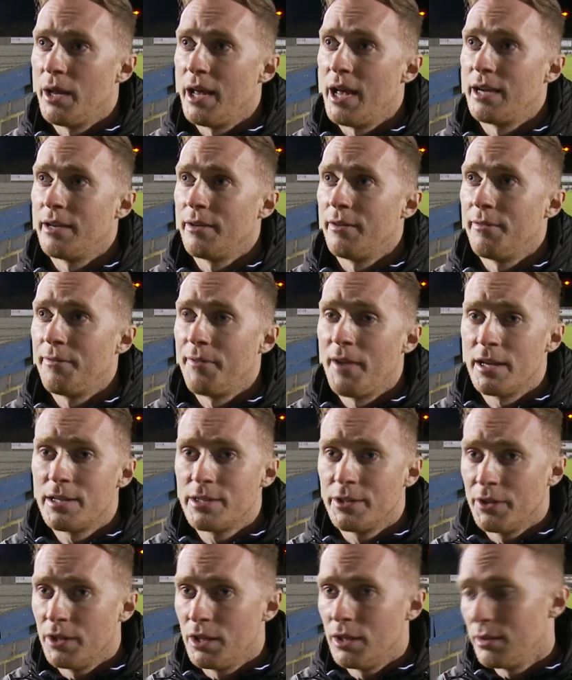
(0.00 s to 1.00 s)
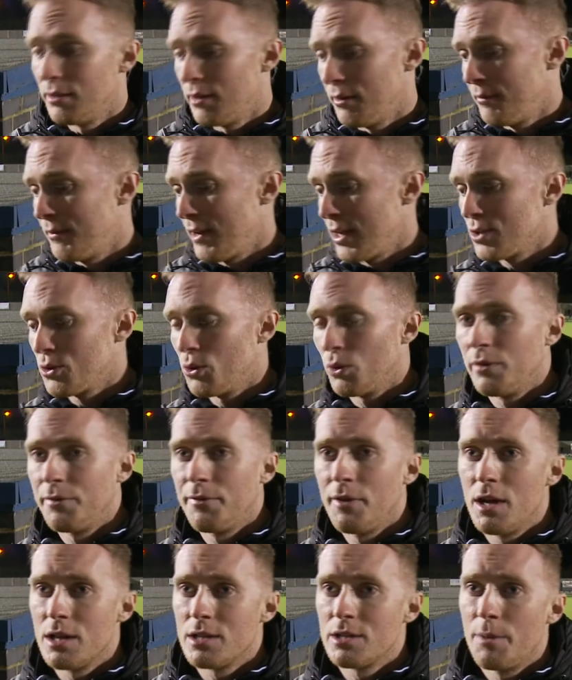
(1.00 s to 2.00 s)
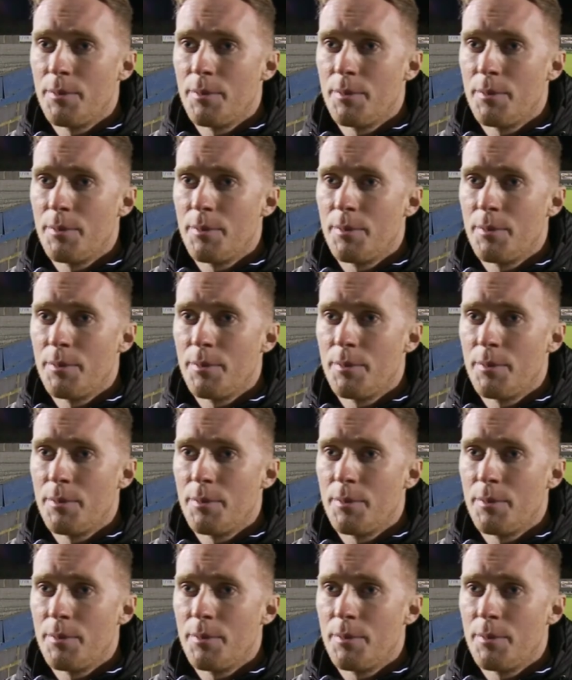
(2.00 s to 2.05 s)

had an effect, and Vass scored the first.